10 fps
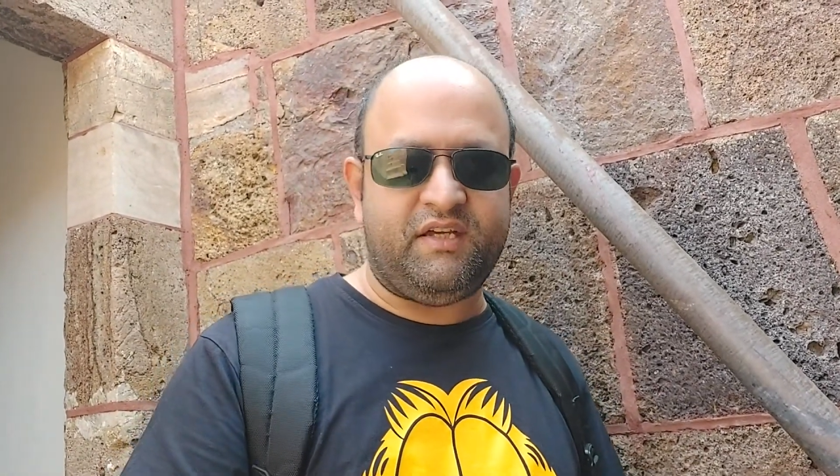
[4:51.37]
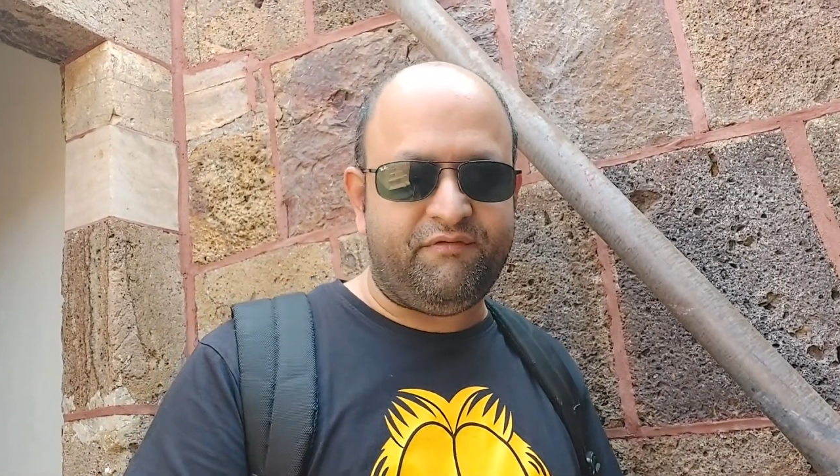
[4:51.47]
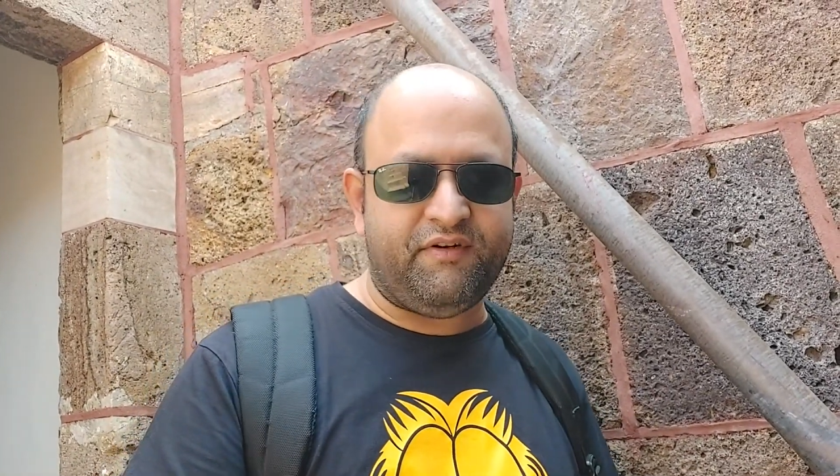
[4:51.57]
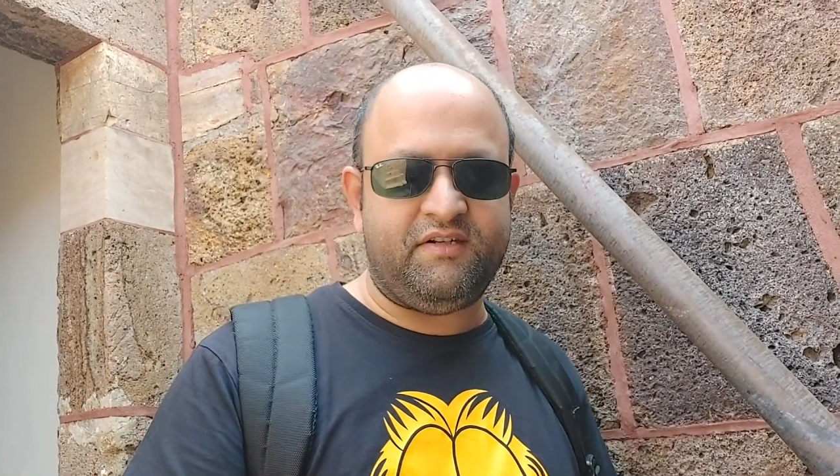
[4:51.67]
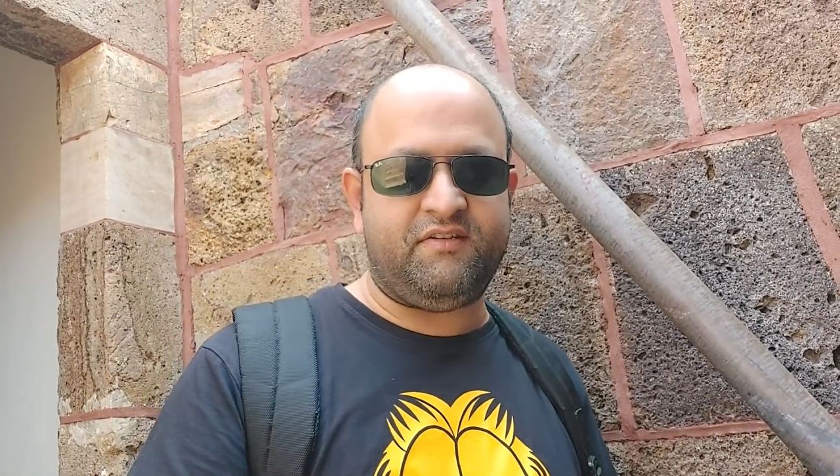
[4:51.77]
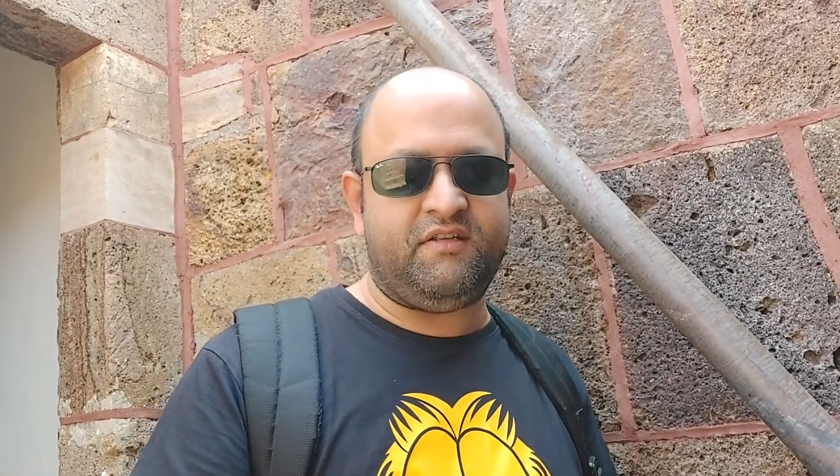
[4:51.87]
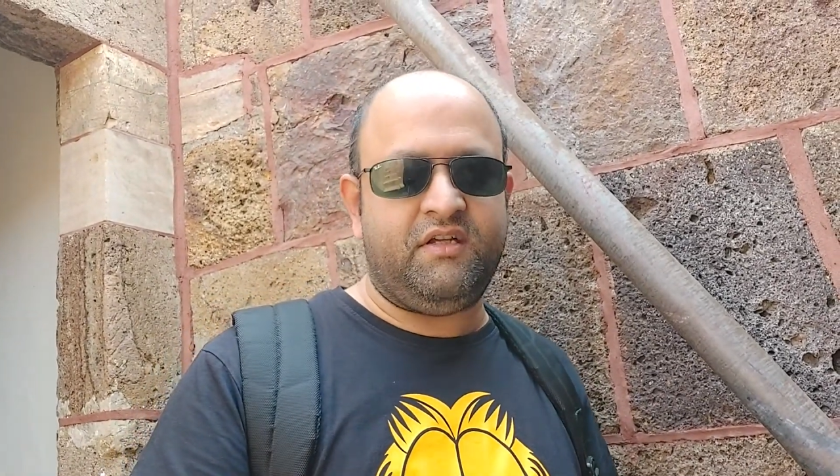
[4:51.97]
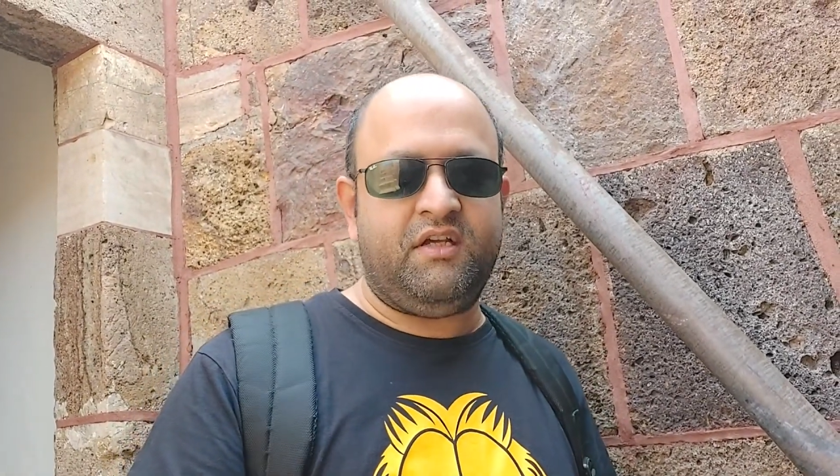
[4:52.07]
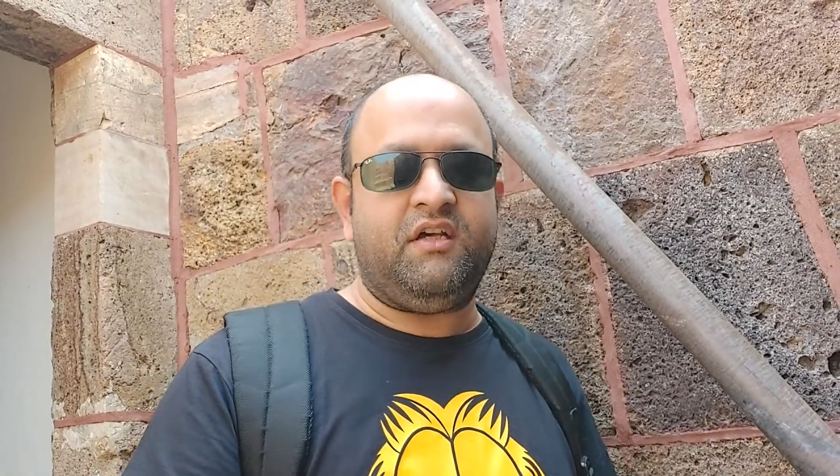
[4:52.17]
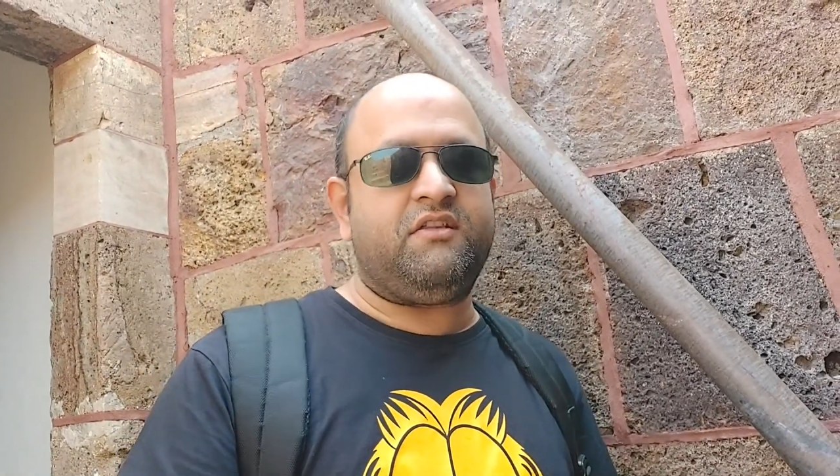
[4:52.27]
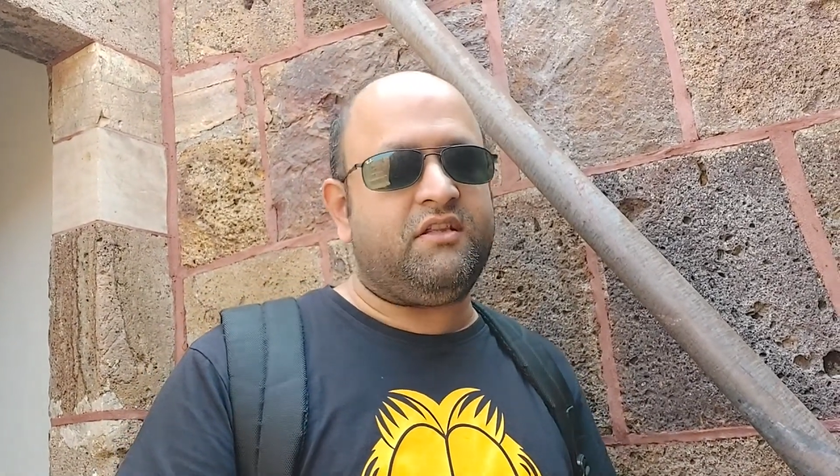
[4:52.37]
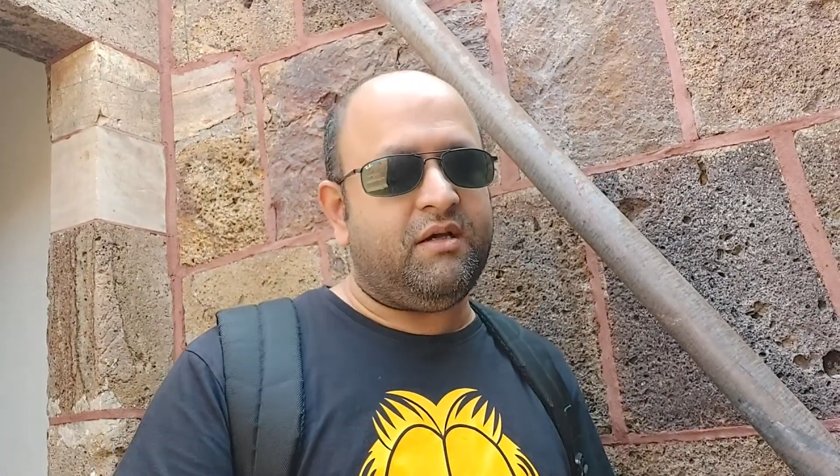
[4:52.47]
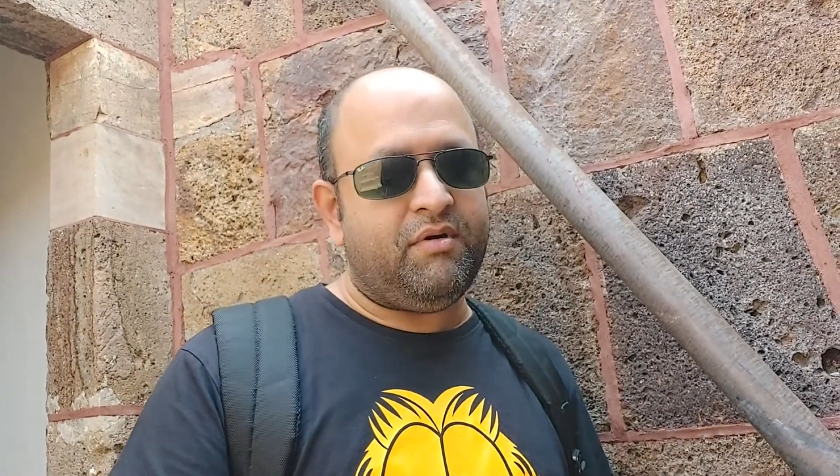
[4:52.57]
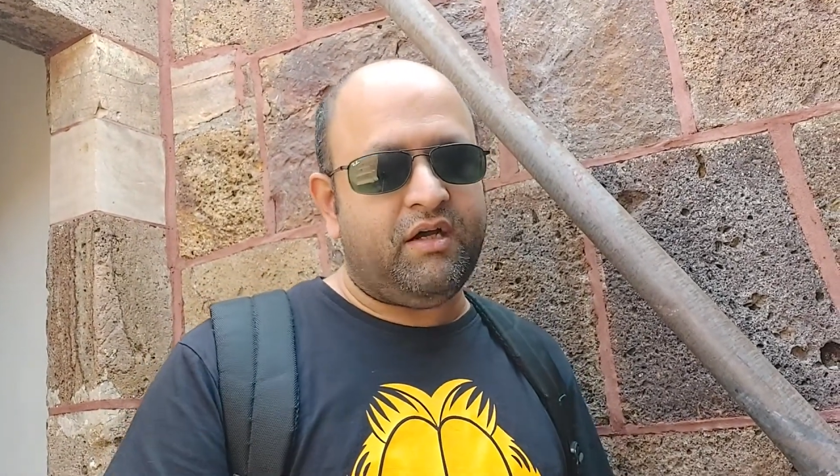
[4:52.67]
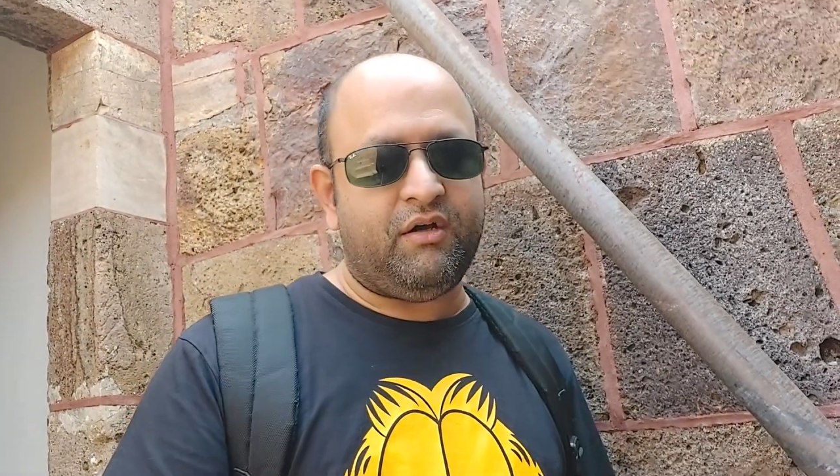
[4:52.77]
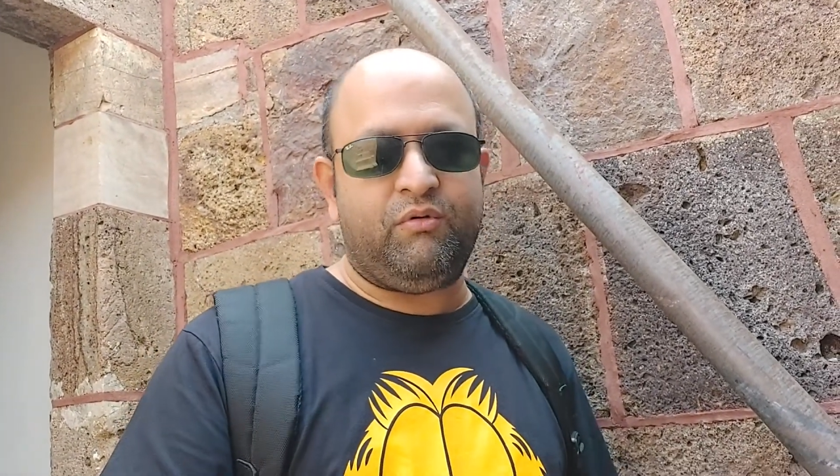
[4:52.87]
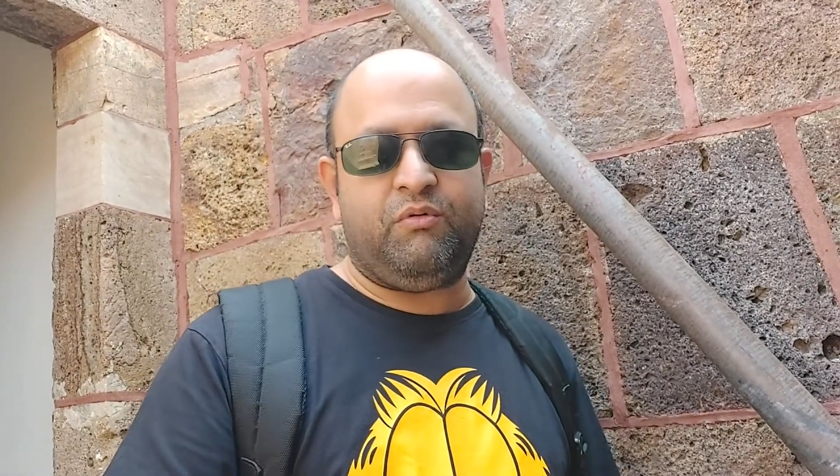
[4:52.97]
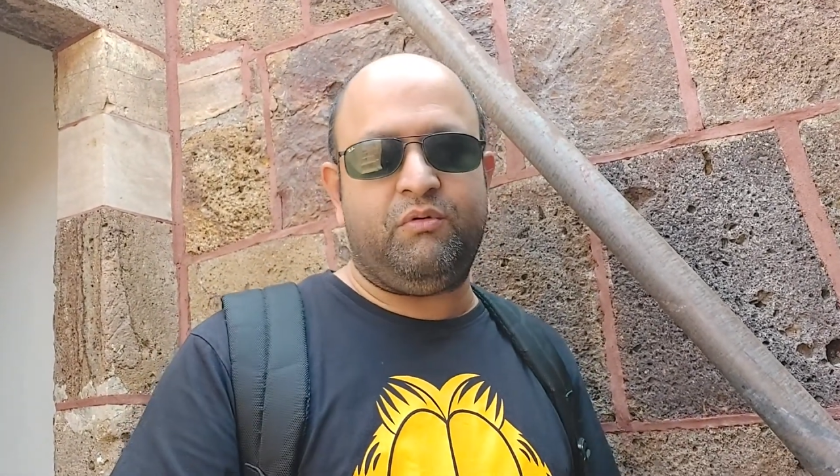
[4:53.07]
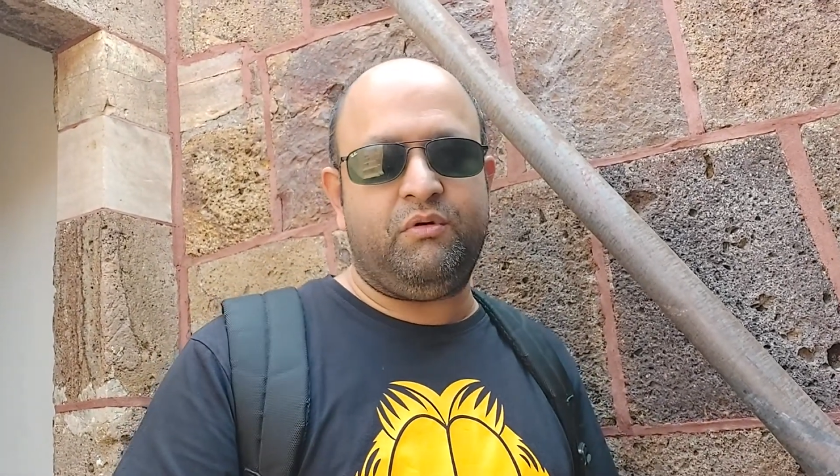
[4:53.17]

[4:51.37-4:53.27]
efforts, somehow